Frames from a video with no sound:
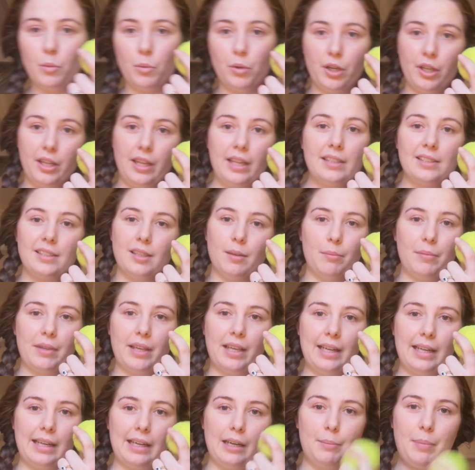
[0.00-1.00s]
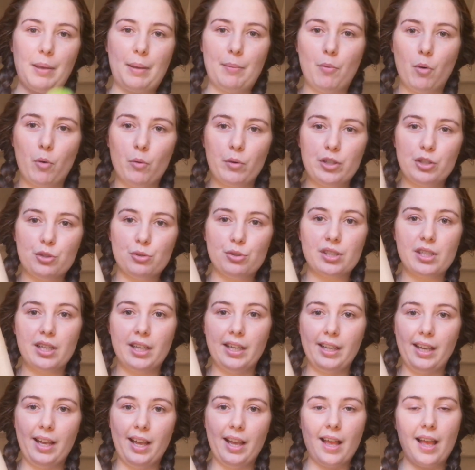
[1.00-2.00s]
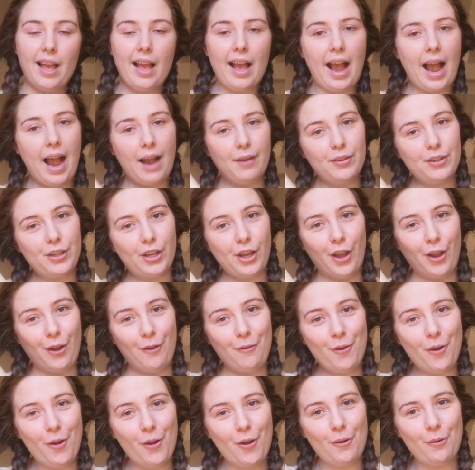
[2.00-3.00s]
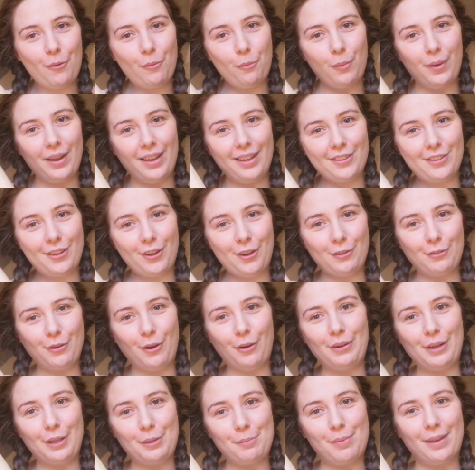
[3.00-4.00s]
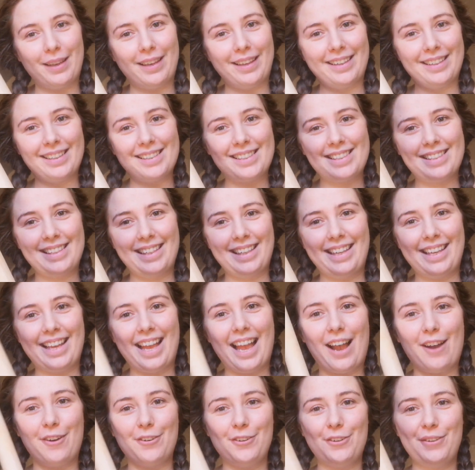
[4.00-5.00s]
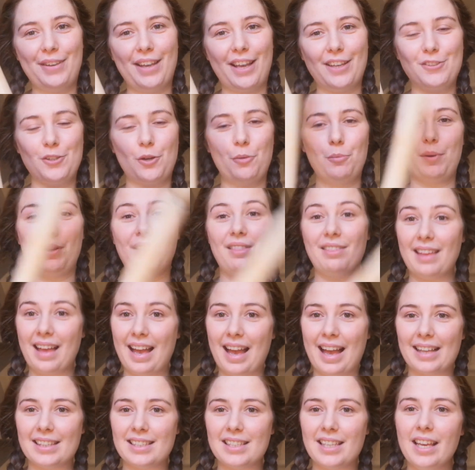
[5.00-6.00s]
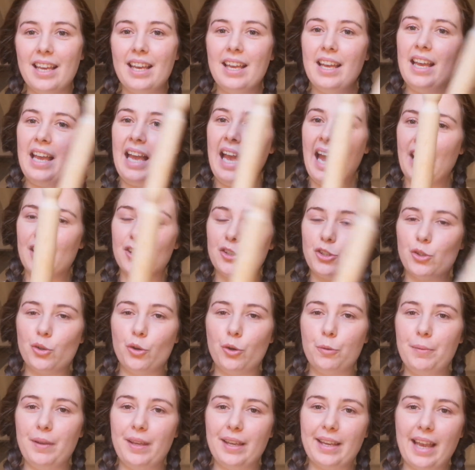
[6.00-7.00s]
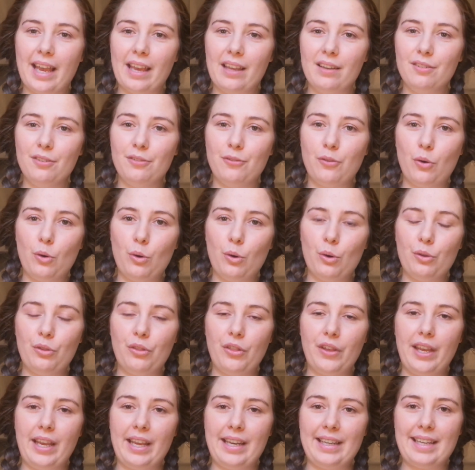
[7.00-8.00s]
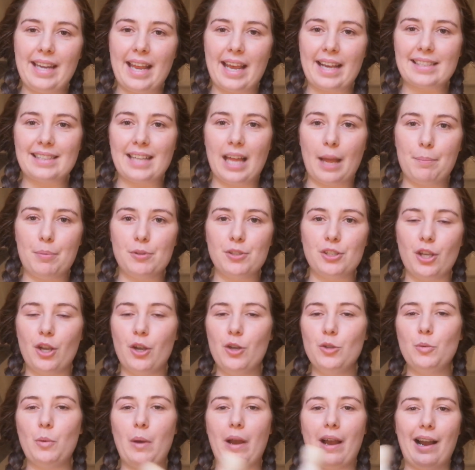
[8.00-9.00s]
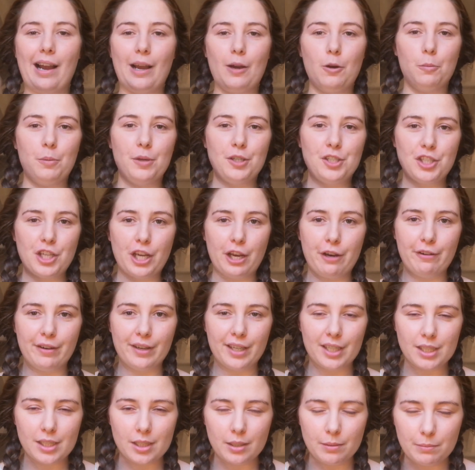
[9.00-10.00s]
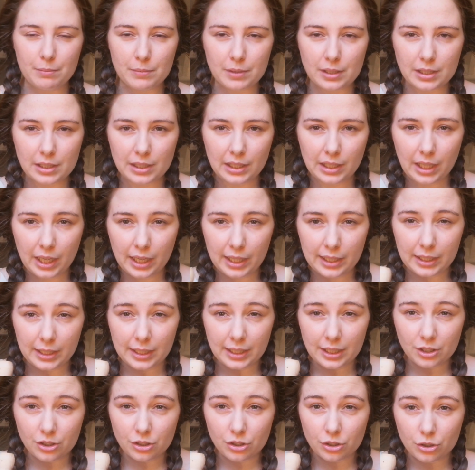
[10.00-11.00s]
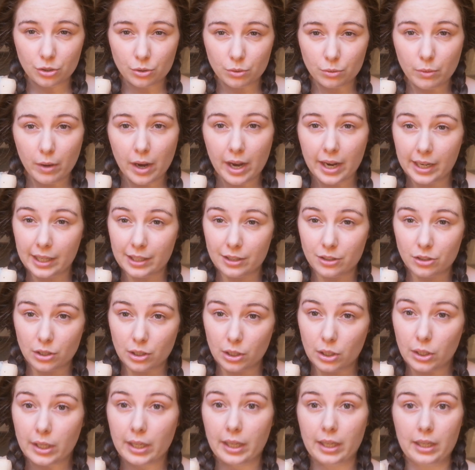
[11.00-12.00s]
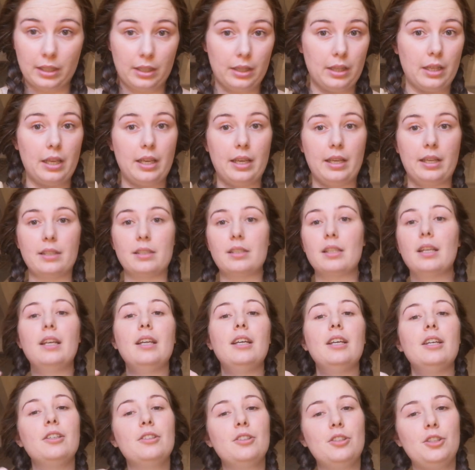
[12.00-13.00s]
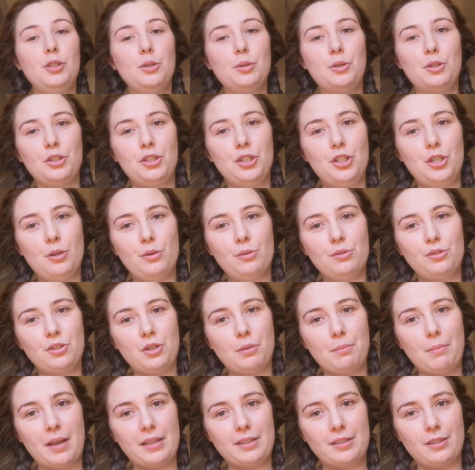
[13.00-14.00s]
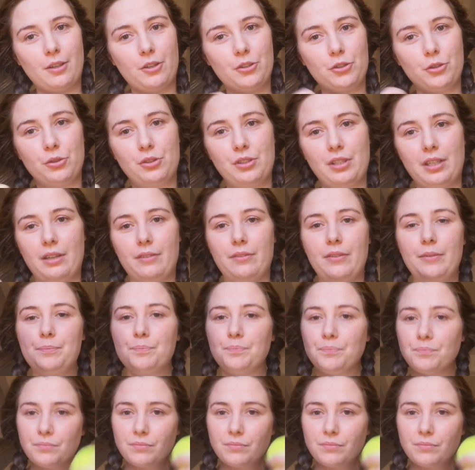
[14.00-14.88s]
you want something a little bit more interesting, have a go with a rolling pin. See how you get on with that. And join me again for the next episode, where I will be sharing some slightly strange looking things that you can use to massage yourself.